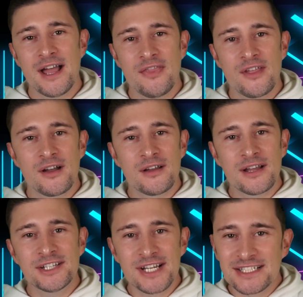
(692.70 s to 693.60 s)
The
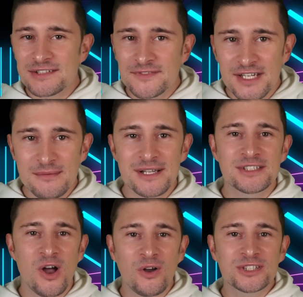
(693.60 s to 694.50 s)
Injective team is
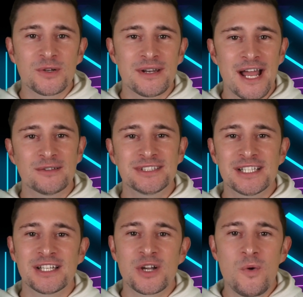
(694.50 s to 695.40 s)
also
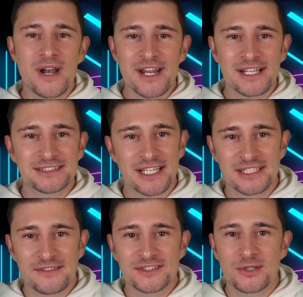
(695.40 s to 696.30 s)
announcing liquidity
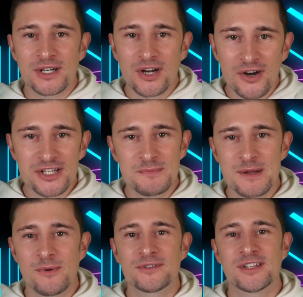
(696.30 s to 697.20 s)
incentives to encourage
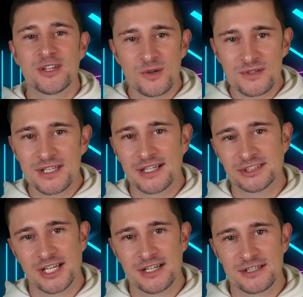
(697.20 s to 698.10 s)
people to use the
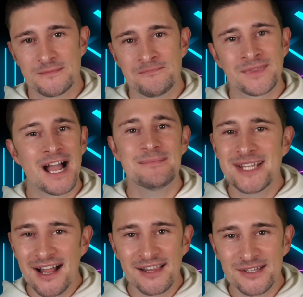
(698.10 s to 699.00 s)
exchange. I'm
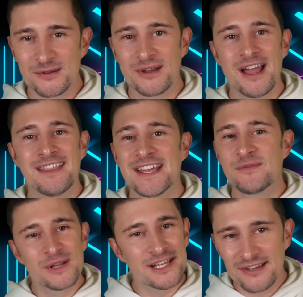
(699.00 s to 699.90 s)
telling you, they've
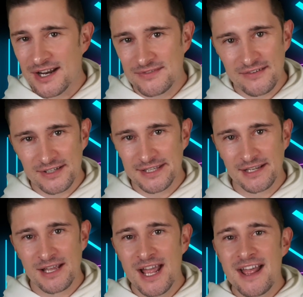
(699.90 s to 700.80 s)
really thought of everything.
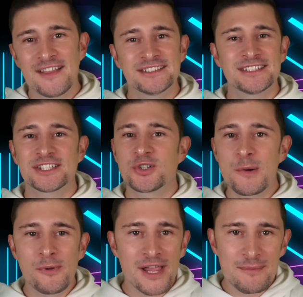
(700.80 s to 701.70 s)
This is a
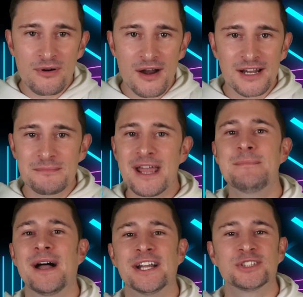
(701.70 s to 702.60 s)
AAA product made
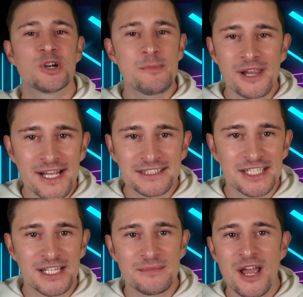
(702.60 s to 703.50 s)
by a AAA team